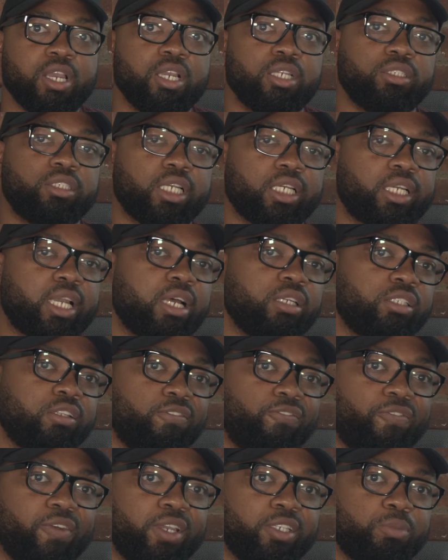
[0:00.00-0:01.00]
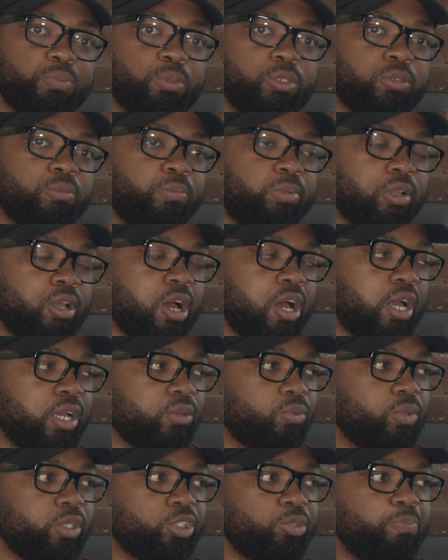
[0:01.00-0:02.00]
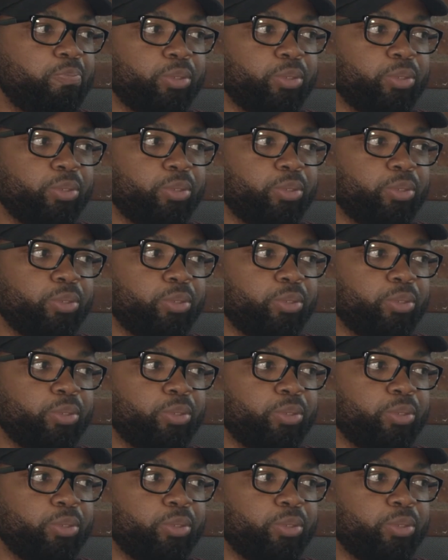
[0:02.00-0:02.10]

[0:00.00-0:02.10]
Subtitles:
Check out the Facebook blog, which